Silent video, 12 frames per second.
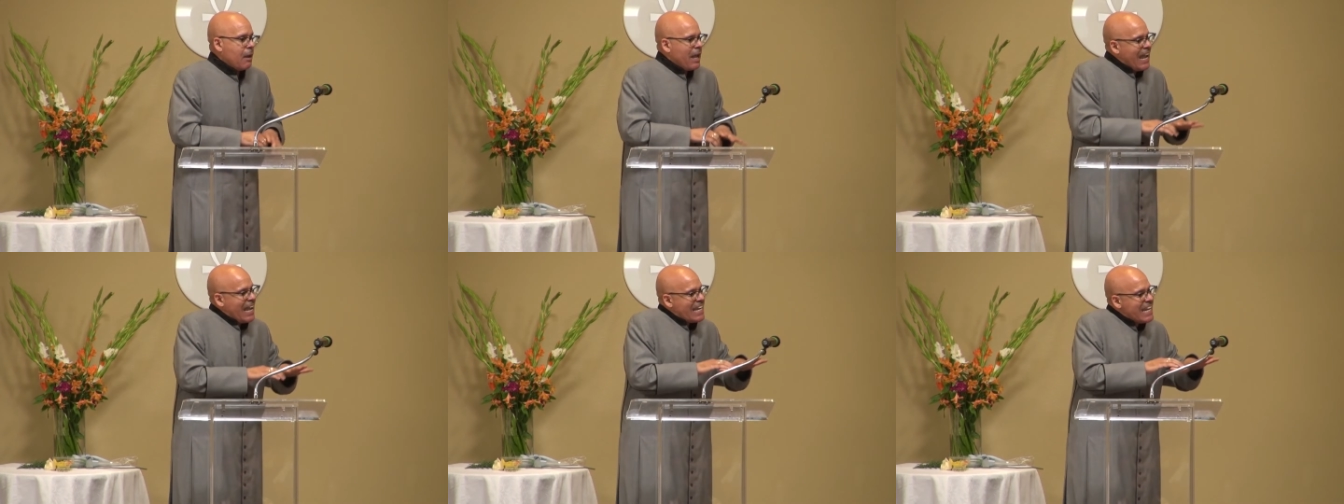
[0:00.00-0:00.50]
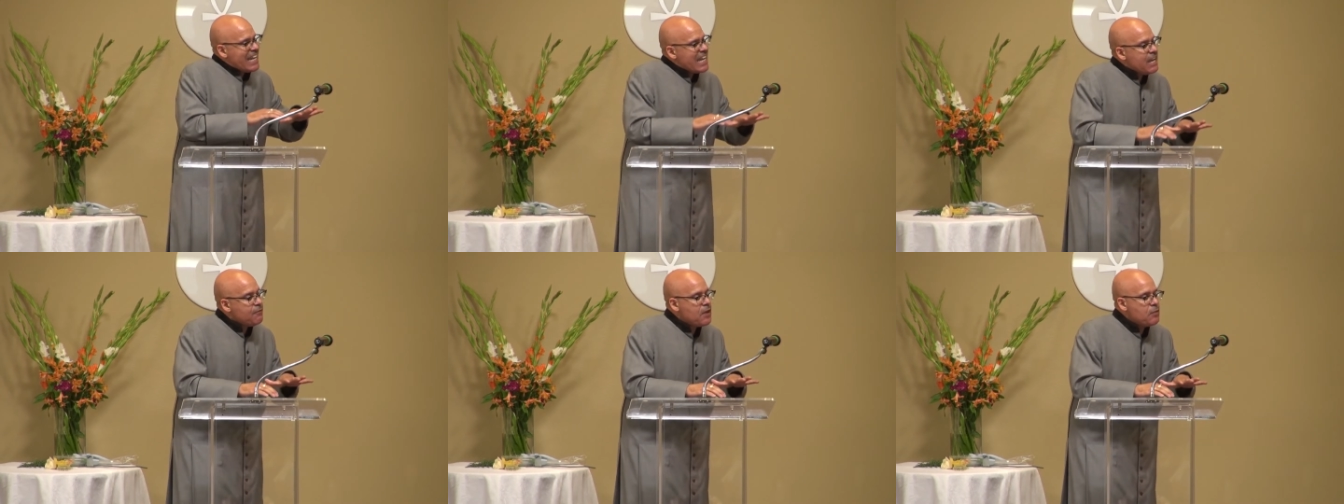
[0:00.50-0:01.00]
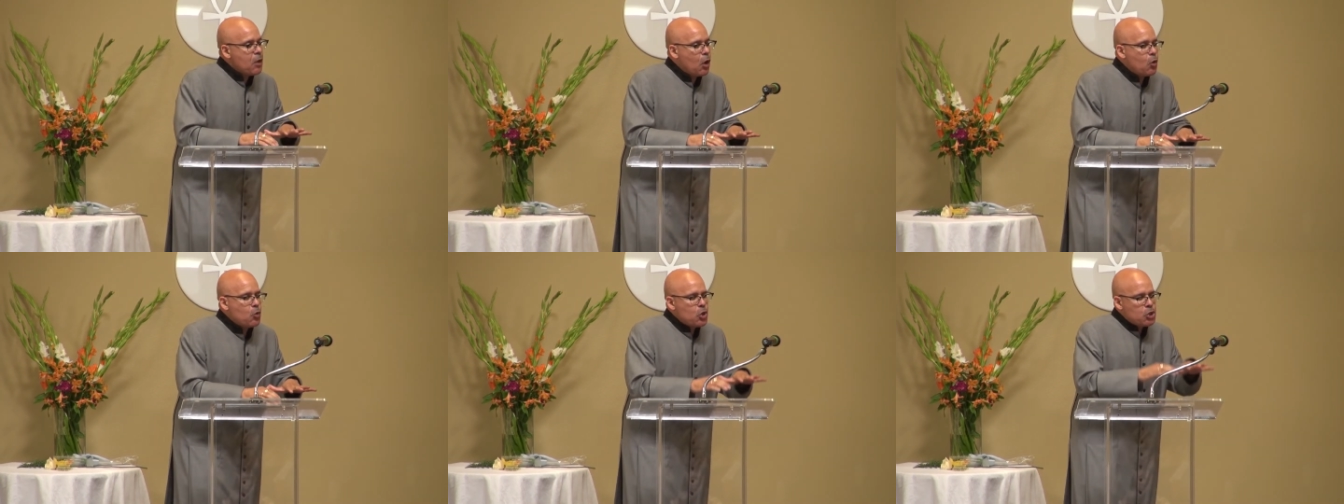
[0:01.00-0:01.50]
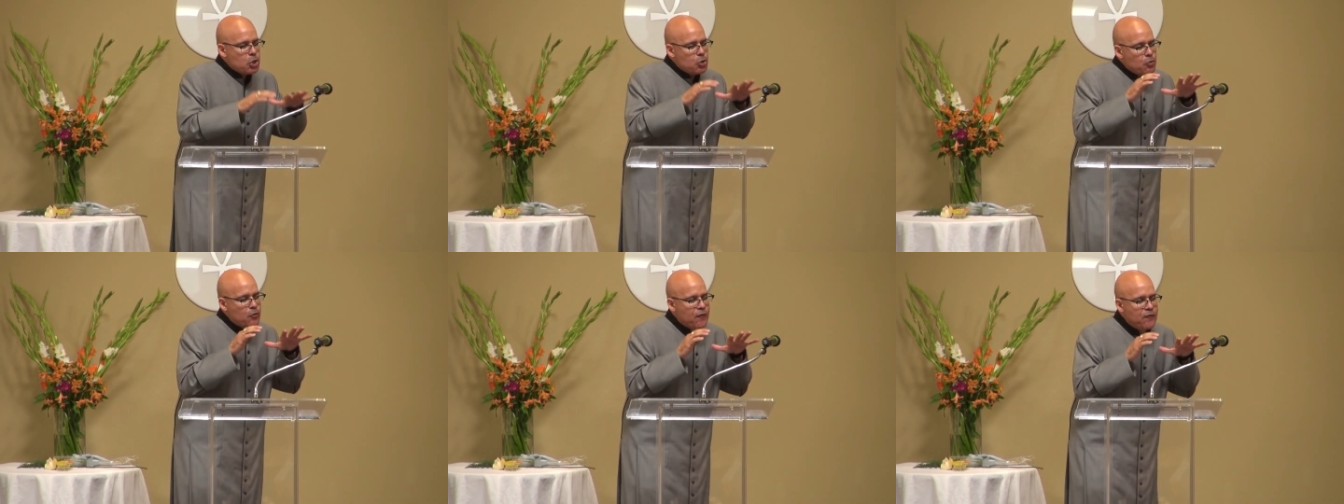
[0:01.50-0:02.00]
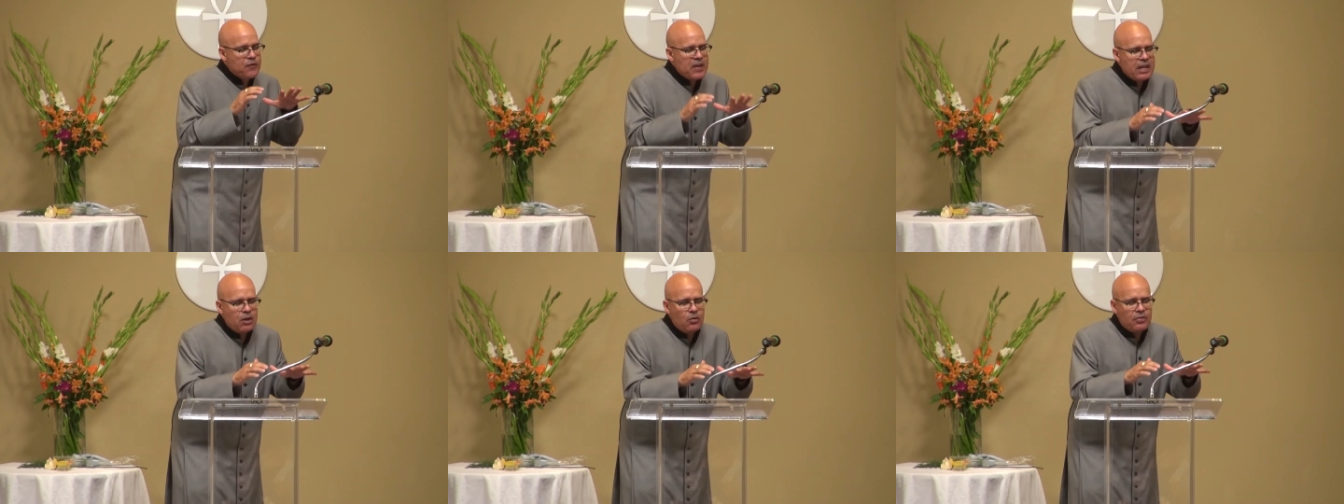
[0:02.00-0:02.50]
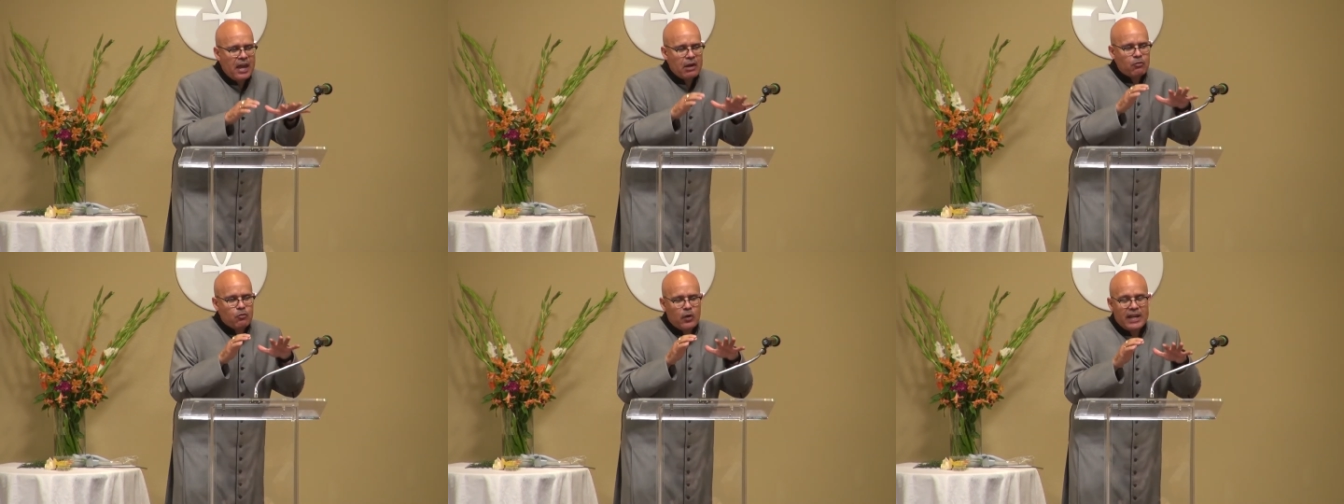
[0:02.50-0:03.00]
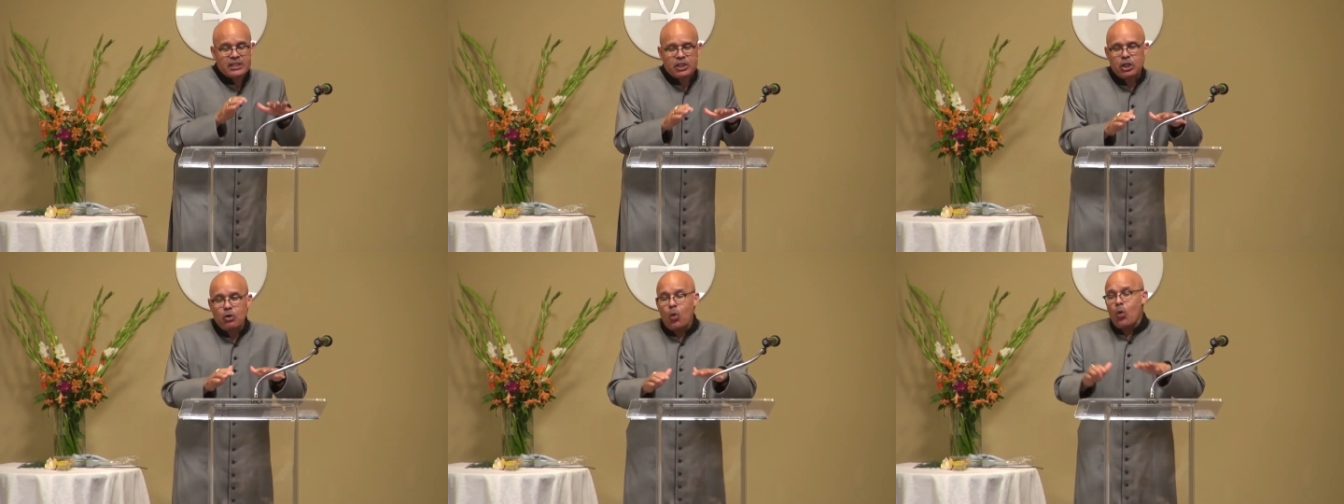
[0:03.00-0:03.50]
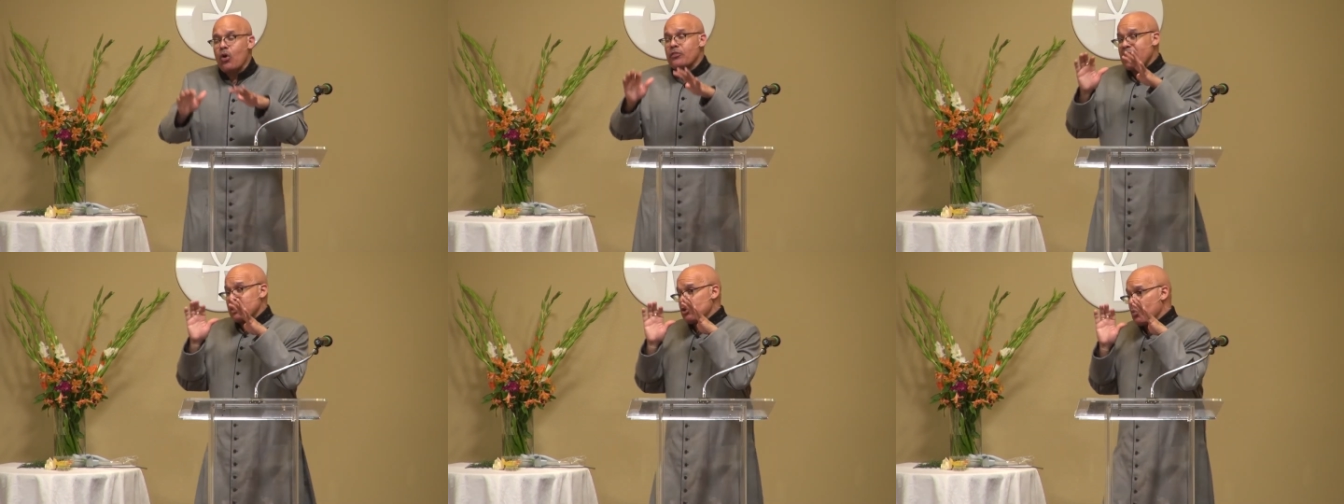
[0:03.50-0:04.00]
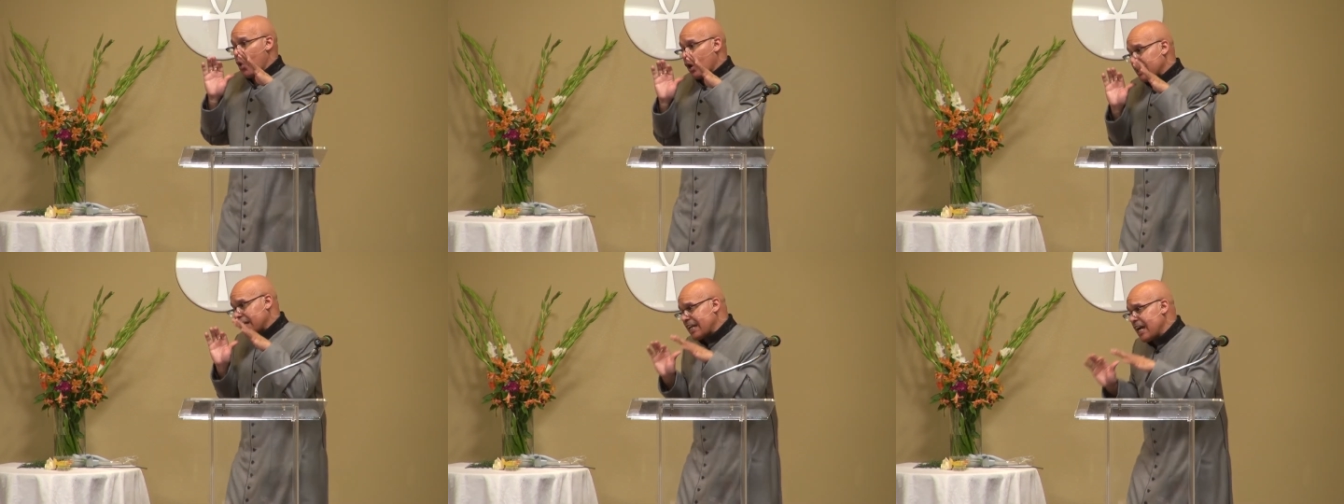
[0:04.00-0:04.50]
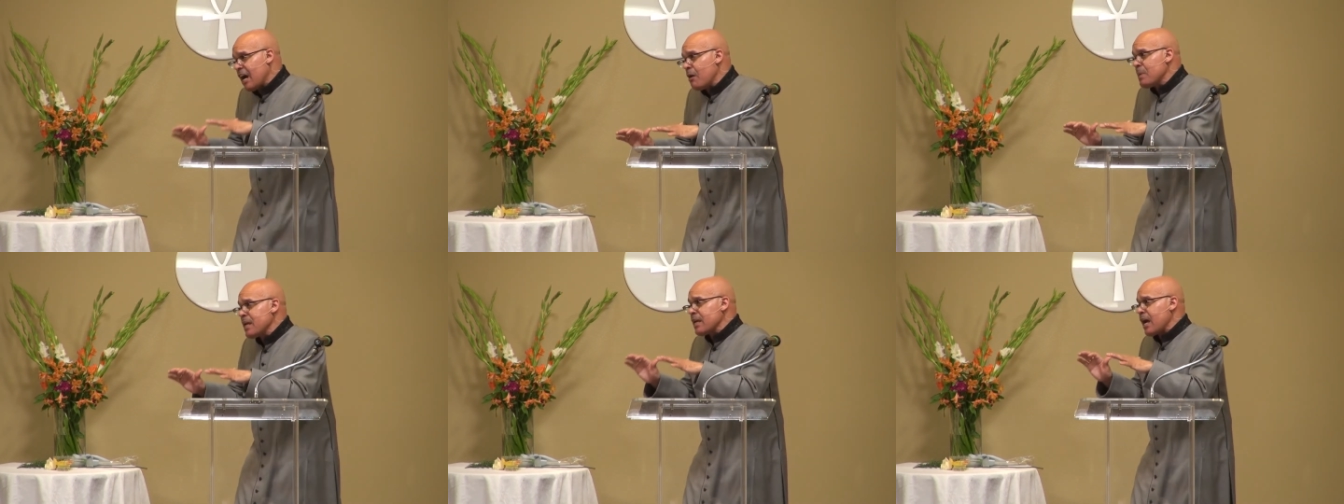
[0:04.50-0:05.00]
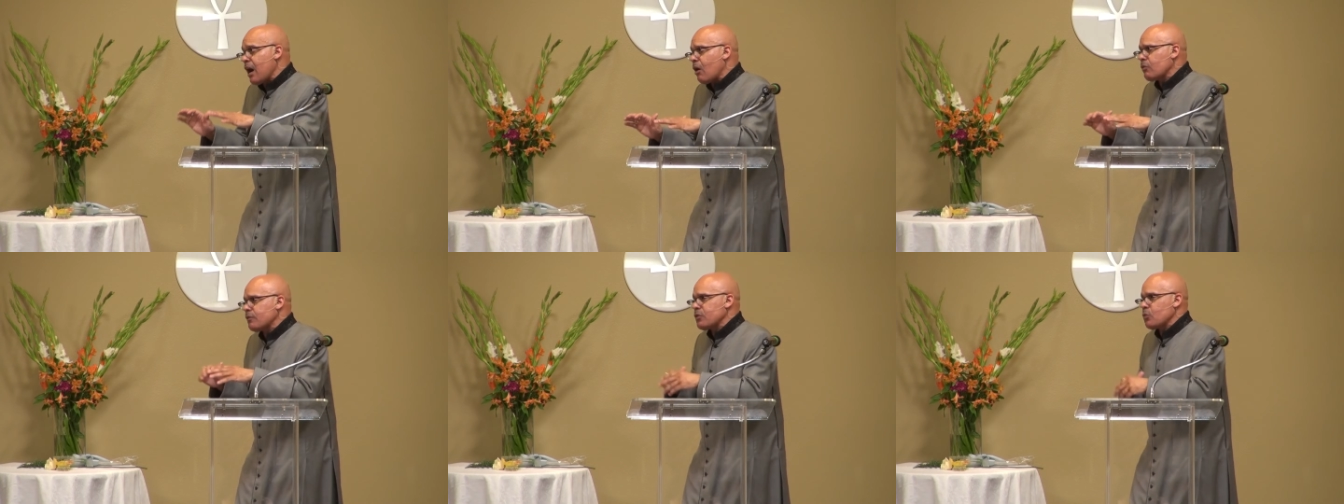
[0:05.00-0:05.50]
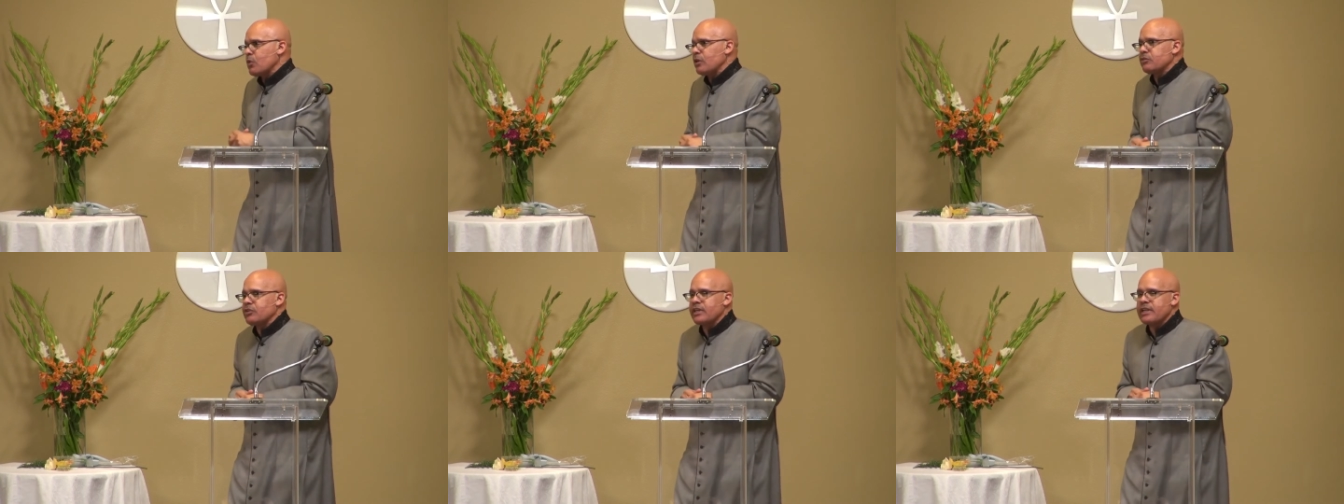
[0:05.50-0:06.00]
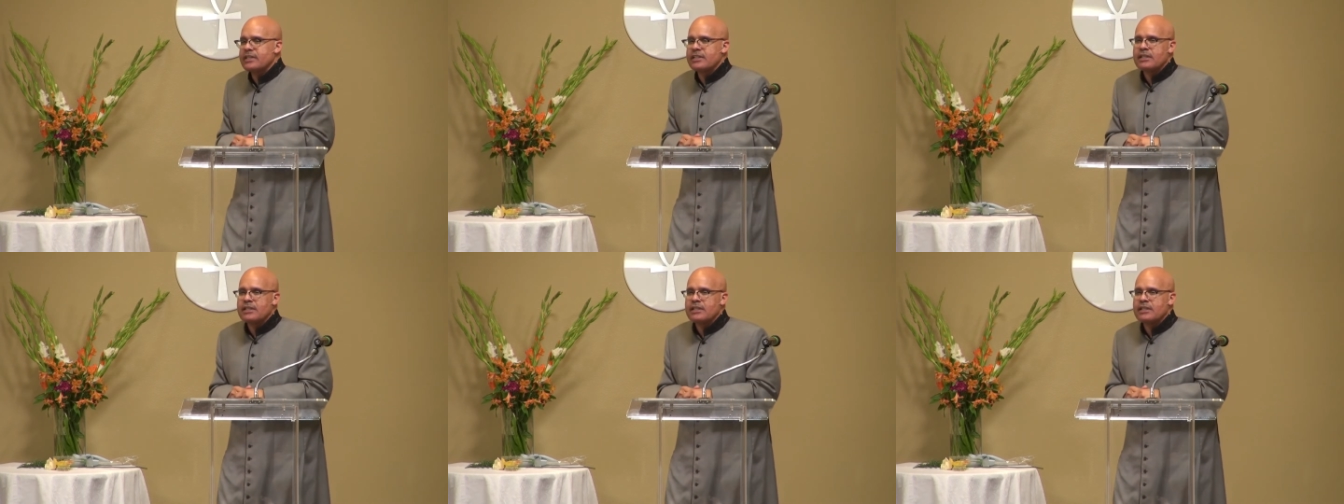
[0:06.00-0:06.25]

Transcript: And even though you feel that rescue or that you are coming out of the wilderness,